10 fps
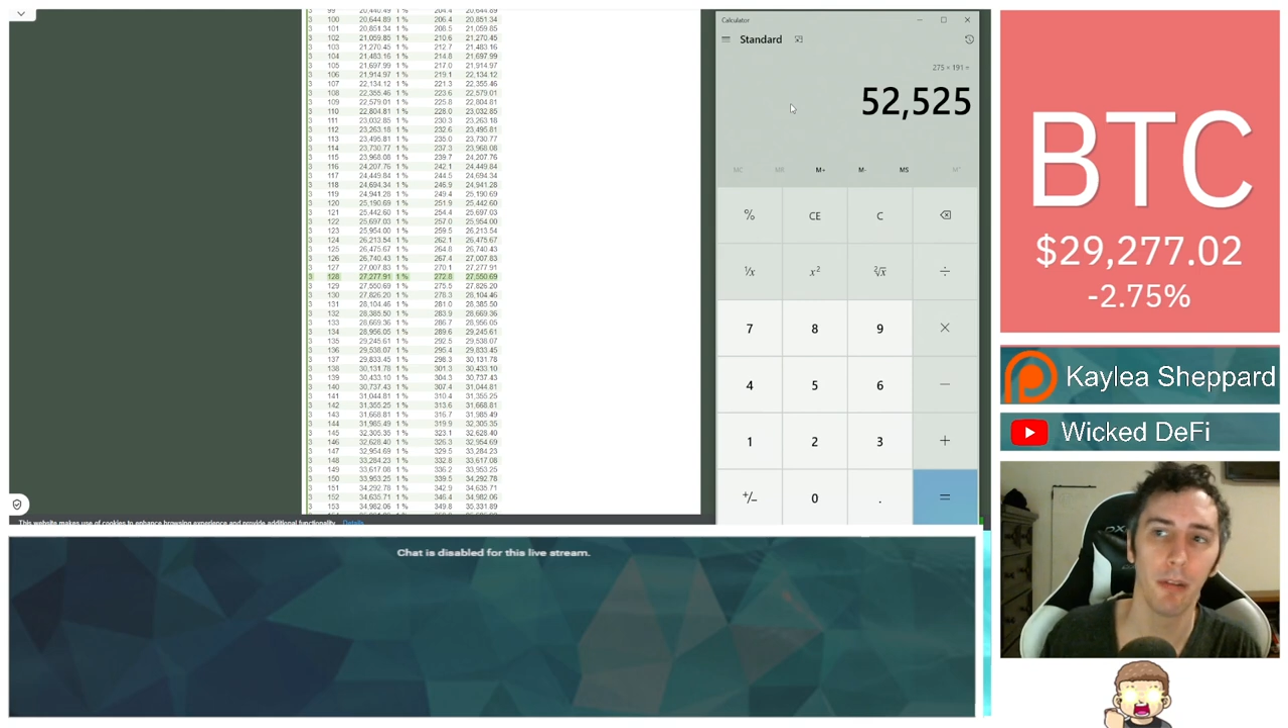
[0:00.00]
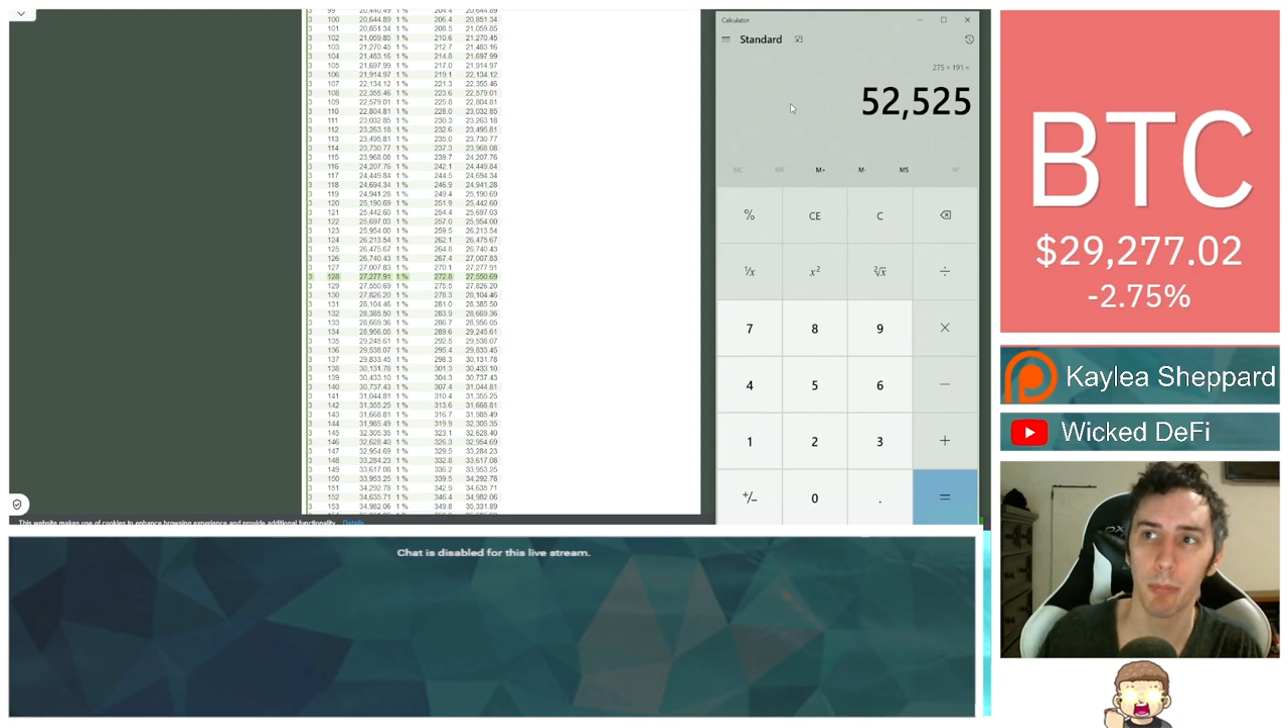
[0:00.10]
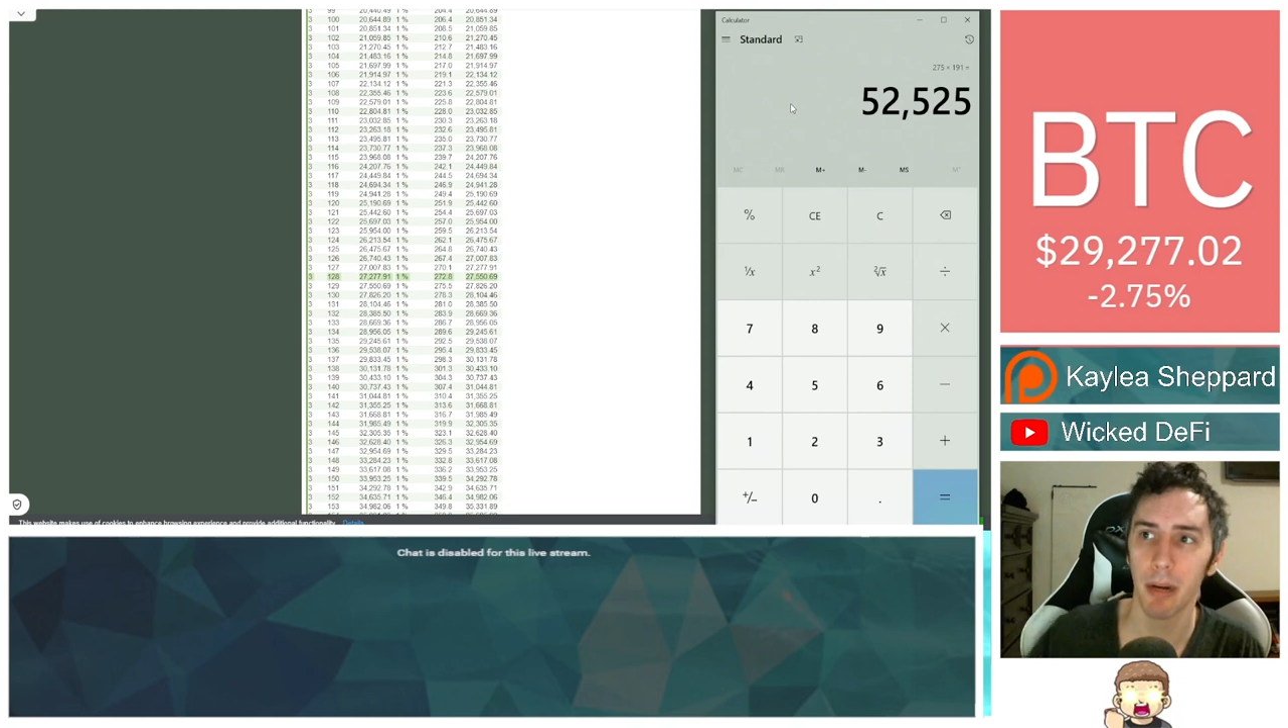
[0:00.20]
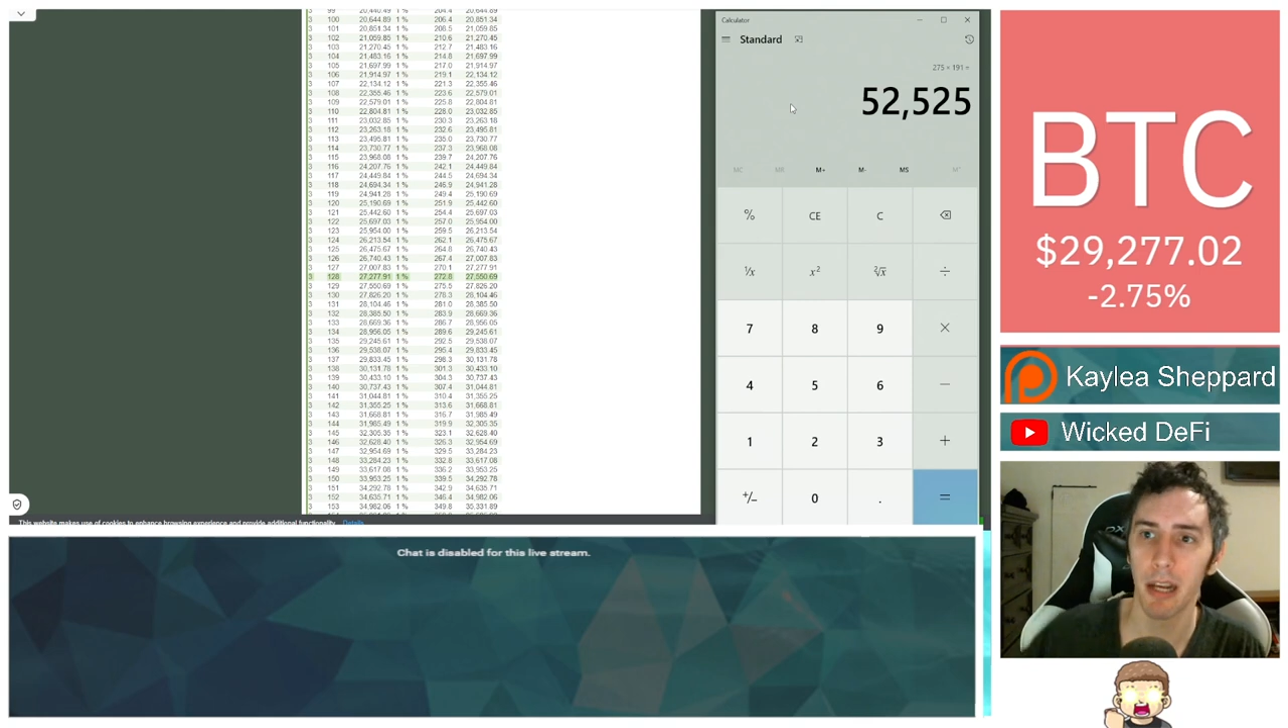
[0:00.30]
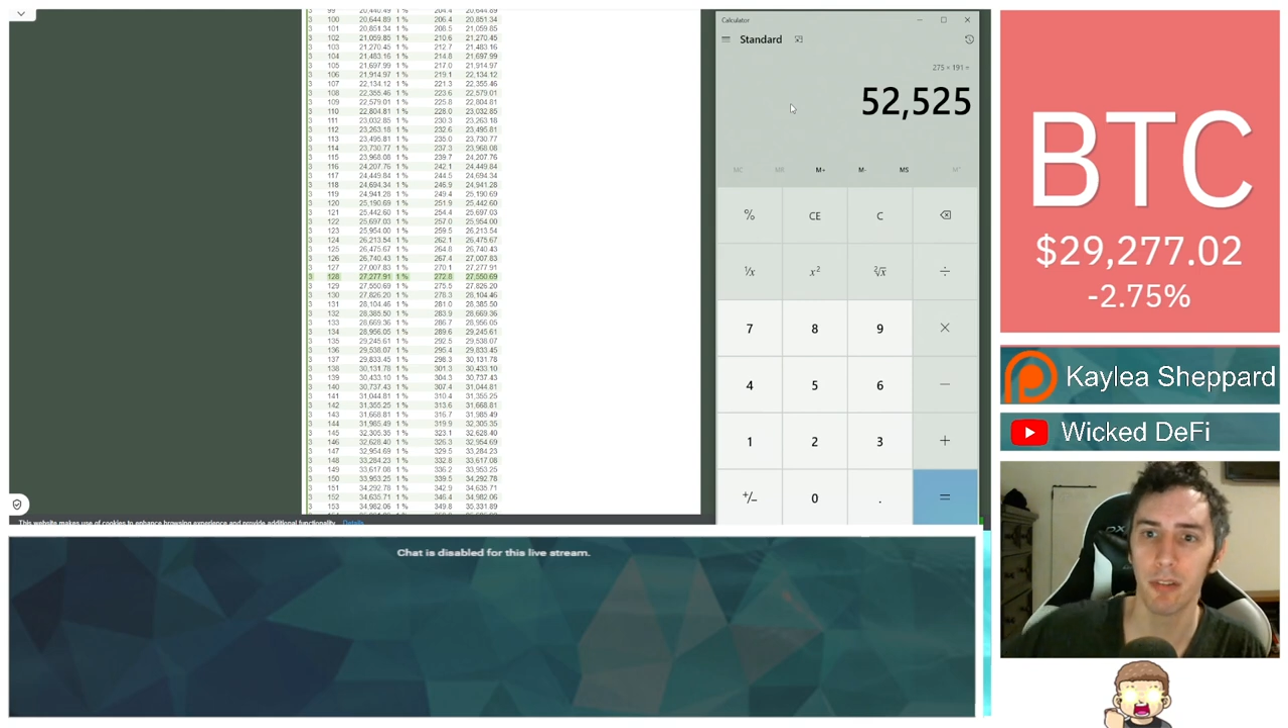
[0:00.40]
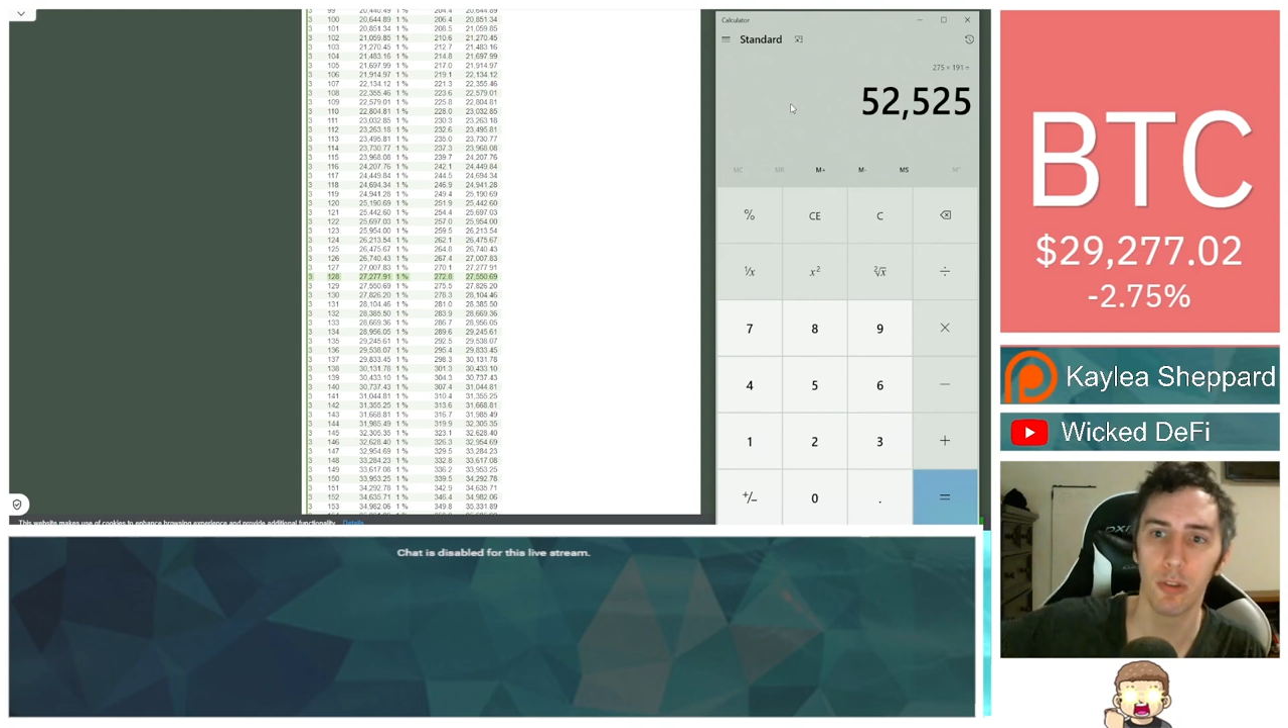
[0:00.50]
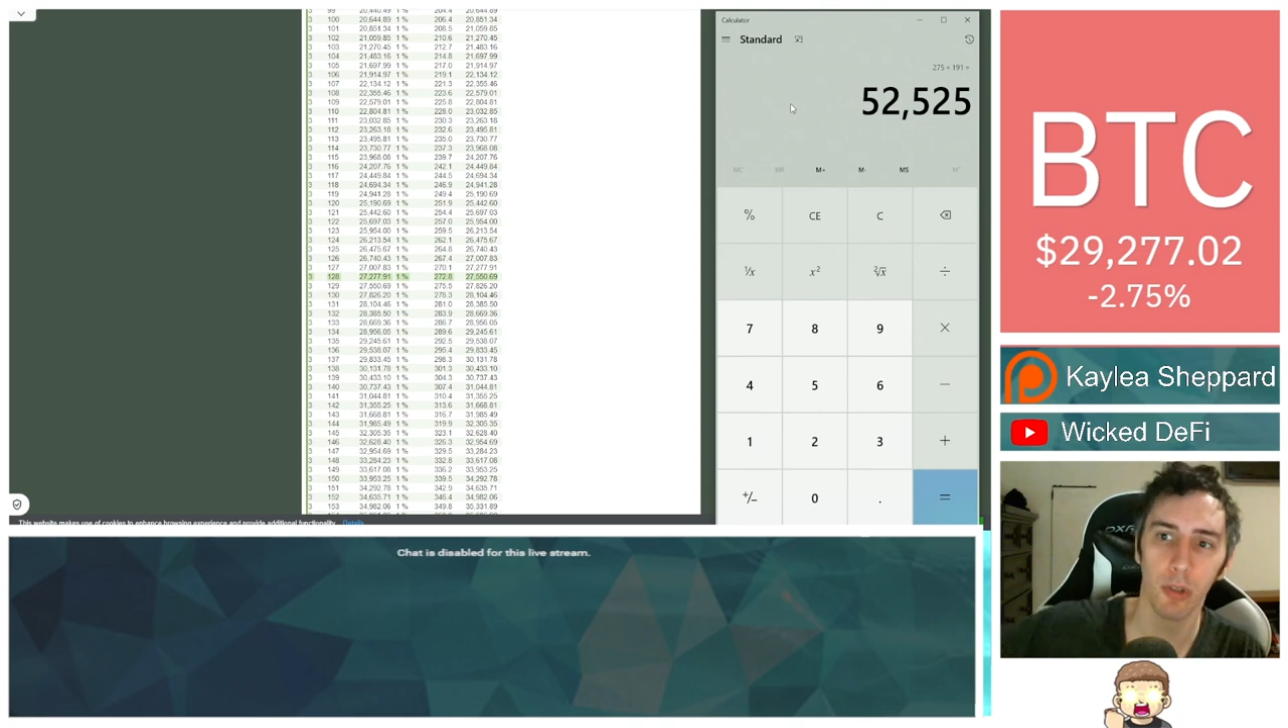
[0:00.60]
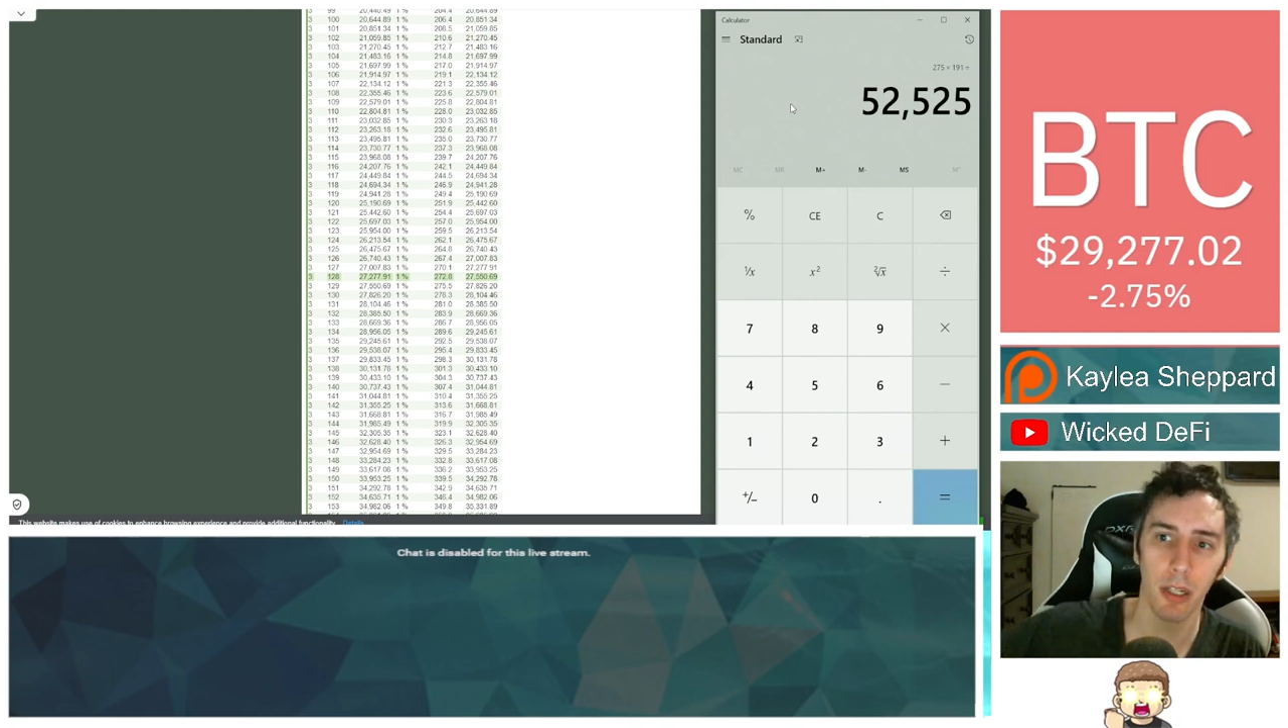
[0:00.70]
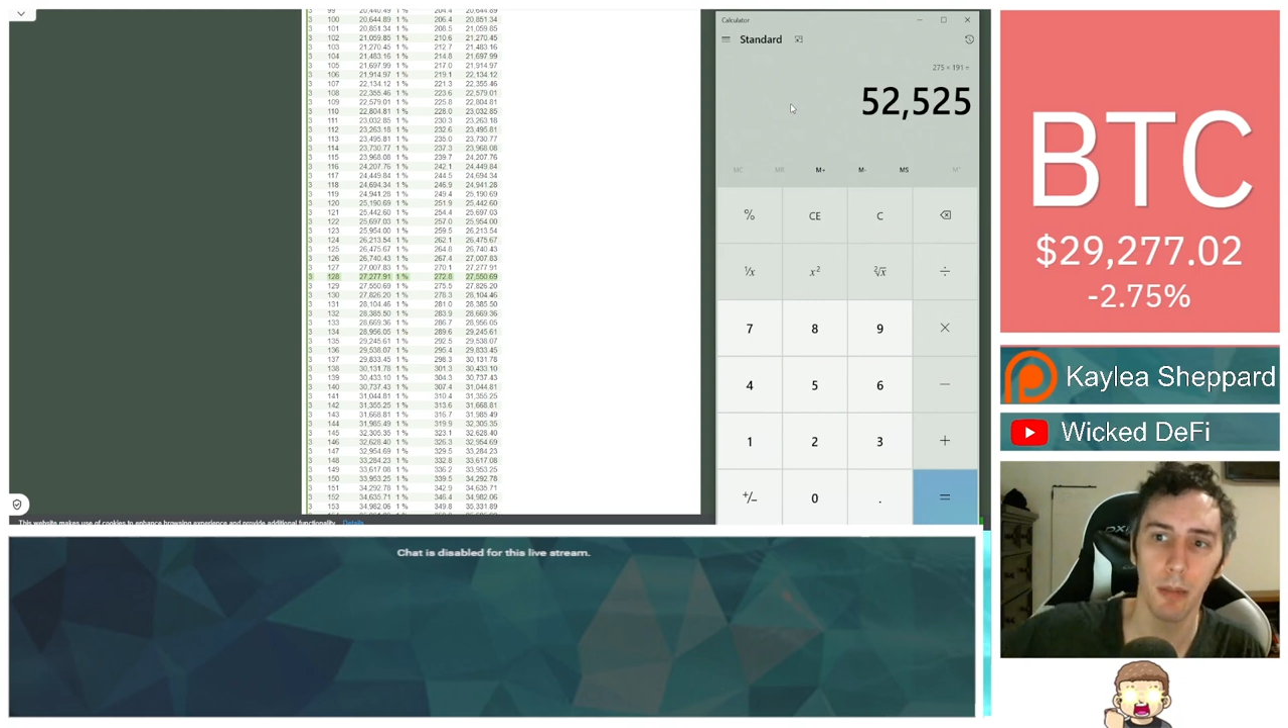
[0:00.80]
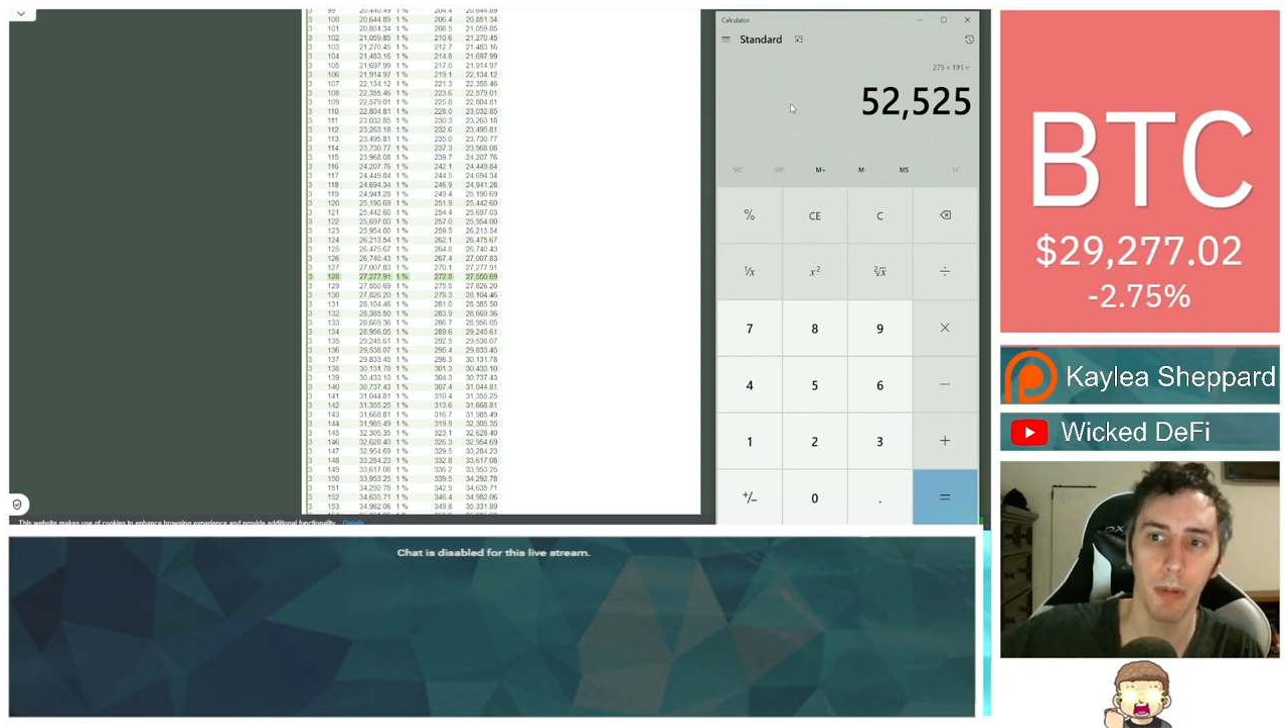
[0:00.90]
if the price of
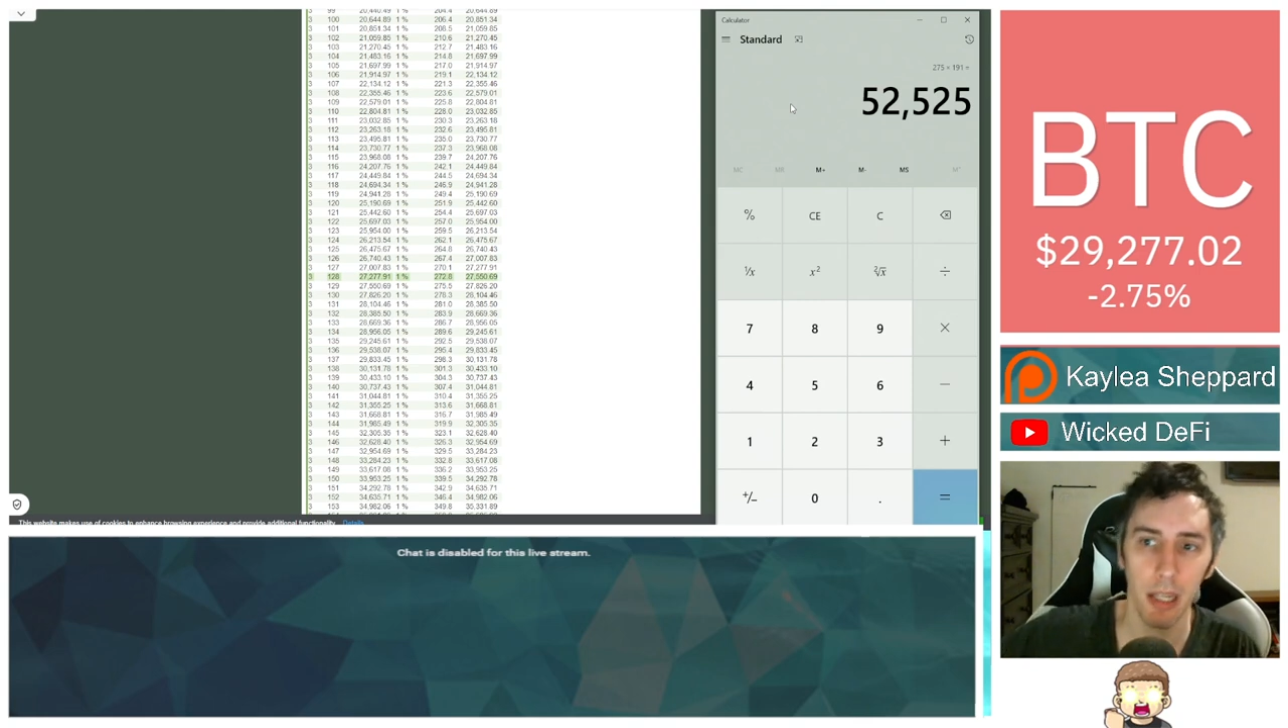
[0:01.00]
drip